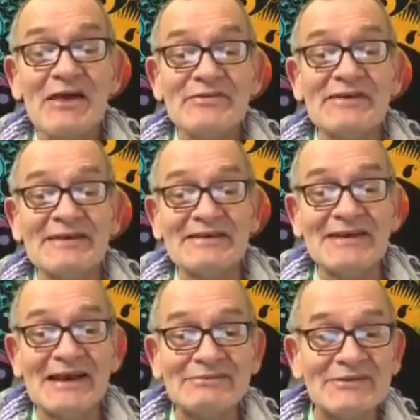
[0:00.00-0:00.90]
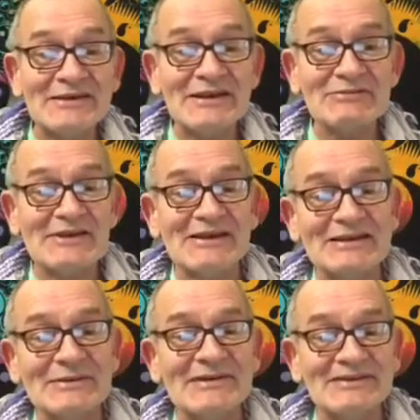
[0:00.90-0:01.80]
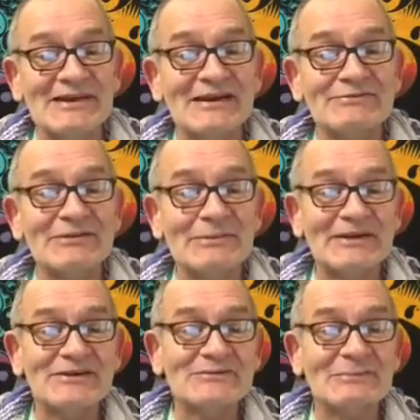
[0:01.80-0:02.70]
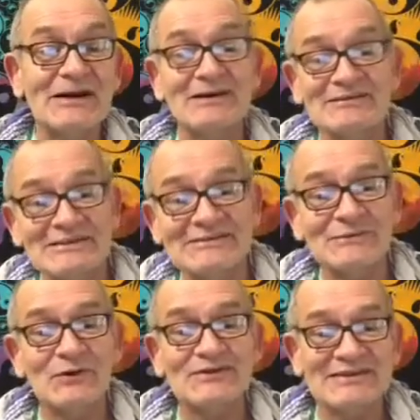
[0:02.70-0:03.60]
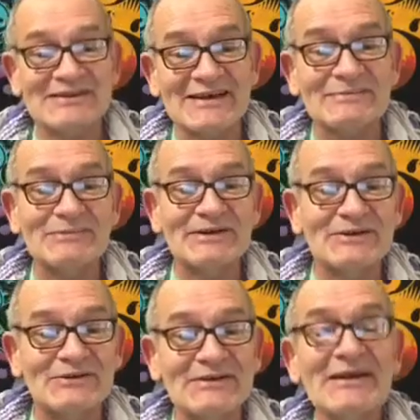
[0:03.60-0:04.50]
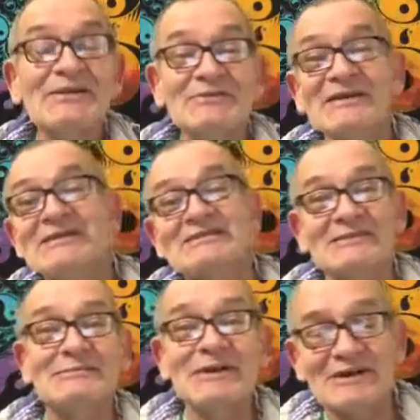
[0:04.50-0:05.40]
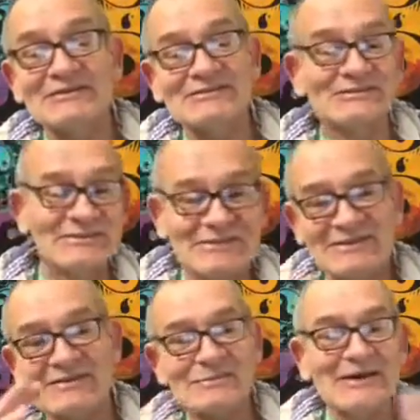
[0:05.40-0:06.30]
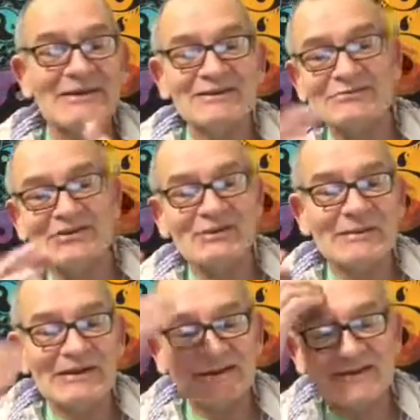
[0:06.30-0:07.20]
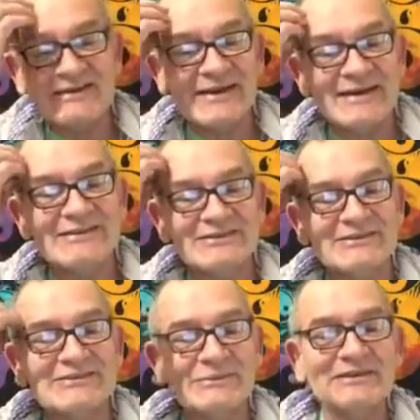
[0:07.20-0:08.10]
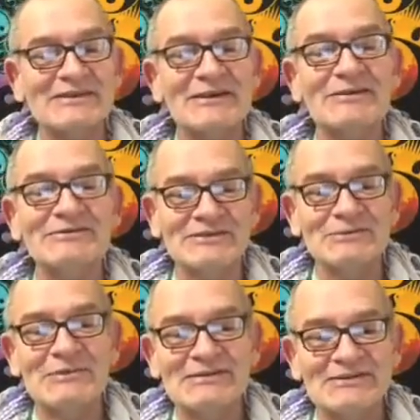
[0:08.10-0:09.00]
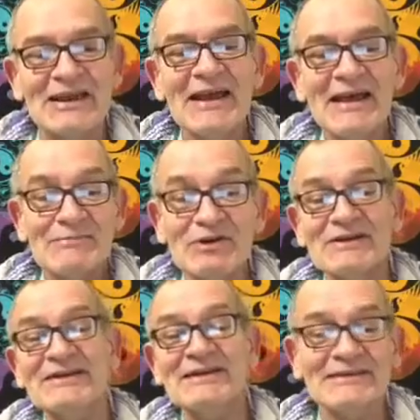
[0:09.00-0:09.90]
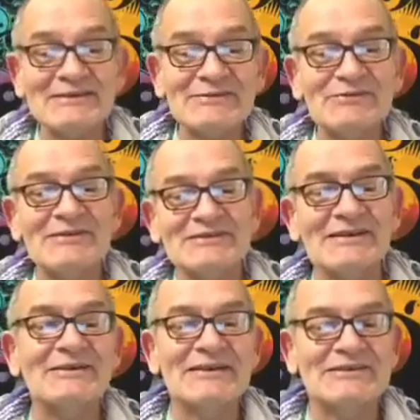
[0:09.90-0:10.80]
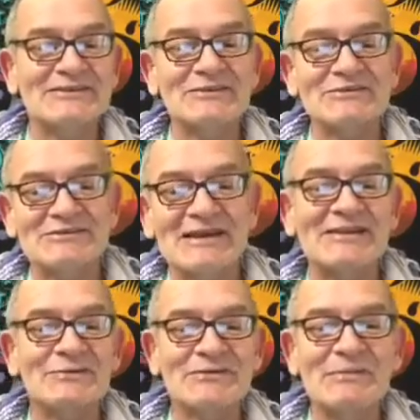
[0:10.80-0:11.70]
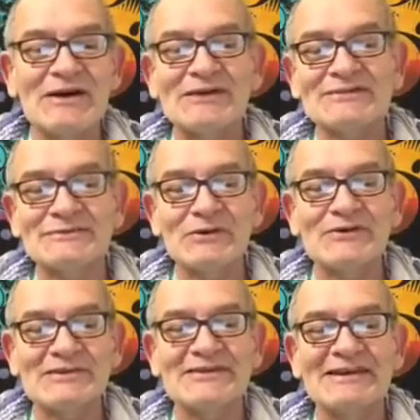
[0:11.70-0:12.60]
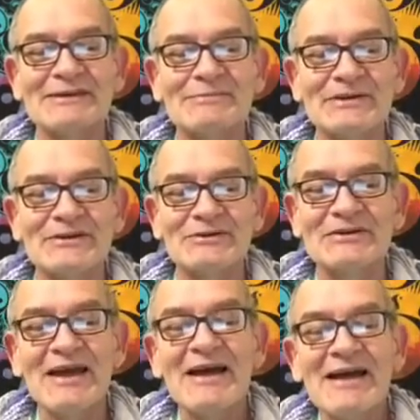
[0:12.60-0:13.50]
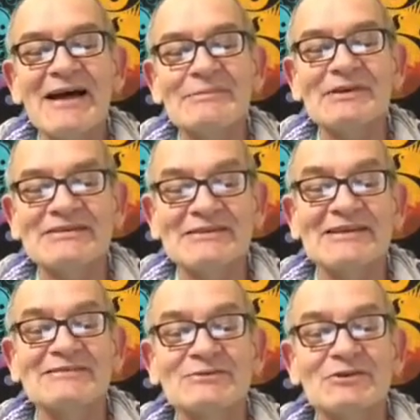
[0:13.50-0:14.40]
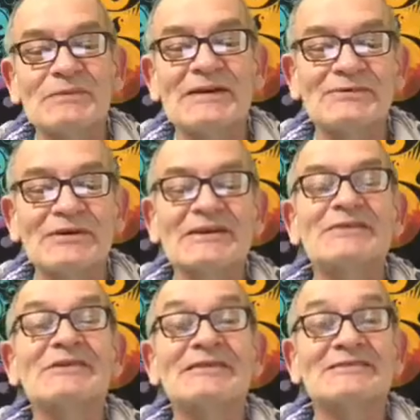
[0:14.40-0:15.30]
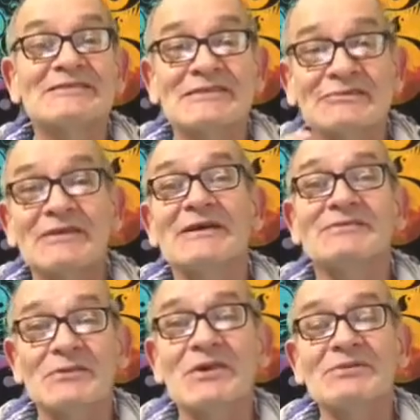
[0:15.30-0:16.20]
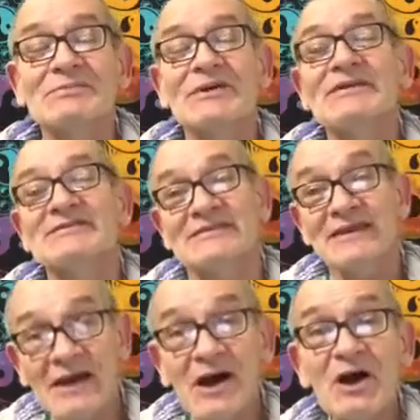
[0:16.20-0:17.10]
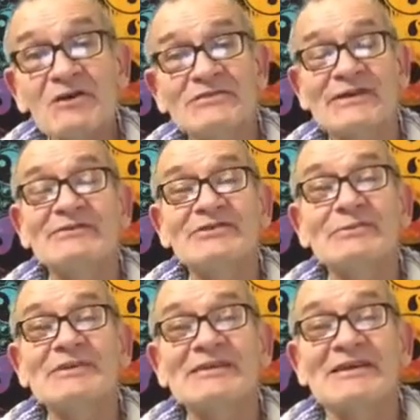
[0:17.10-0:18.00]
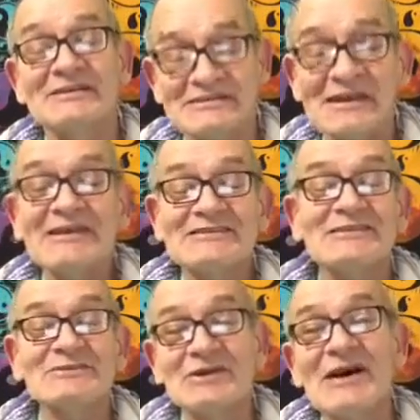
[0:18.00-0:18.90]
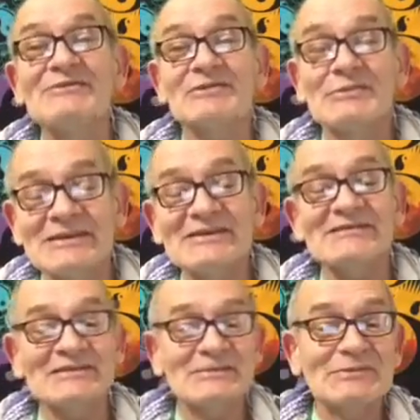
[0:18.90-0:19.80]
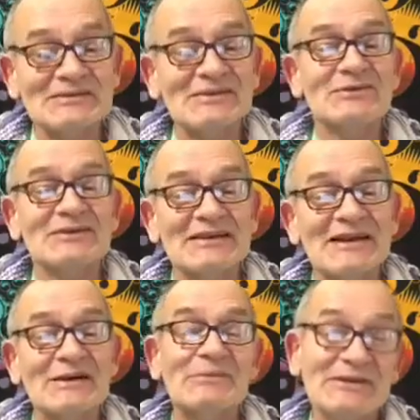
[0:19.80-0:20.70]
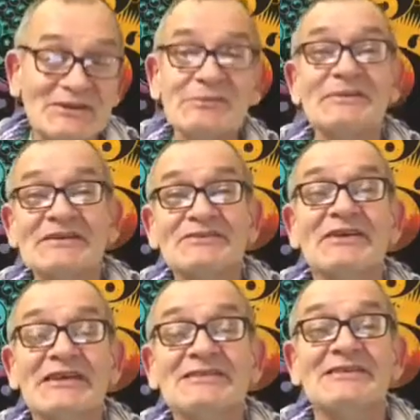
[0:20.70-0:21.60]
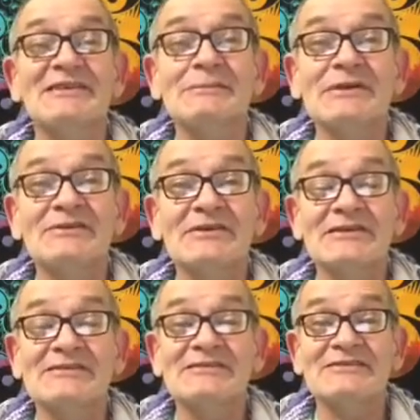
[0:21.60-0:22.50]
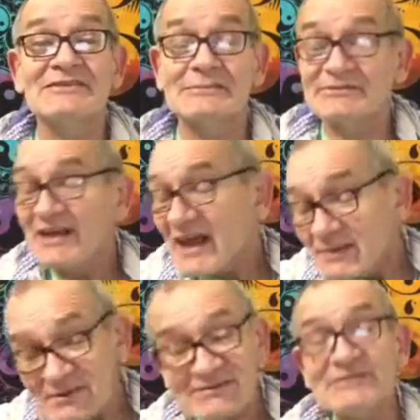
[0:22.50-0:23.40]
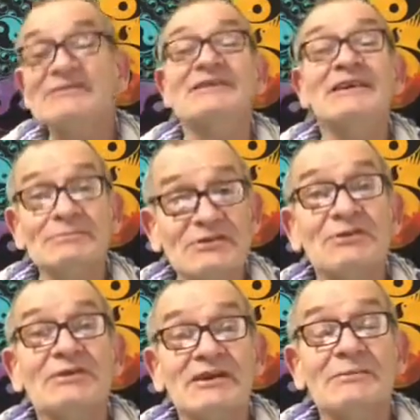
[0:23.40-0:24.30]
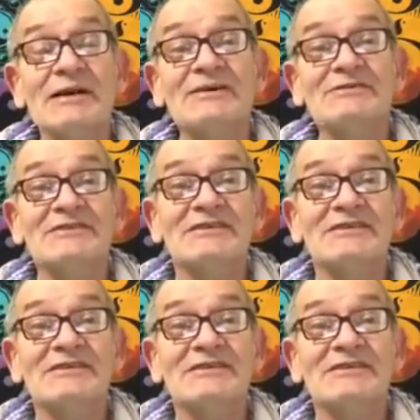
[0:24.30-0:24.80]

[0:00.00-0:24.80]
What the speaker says: Think carefully, evaluate carefully, because Mars is void in Capricorn. Venus and Mars, the male and female energies that we think of so much, pulling in a different direction altogether with Mars void in Capricorn, because that's all about running risks that favour one person over everybody else. So not everybody is going to be totally happy. Could be a tricky time in relationships, but just keep talking about it.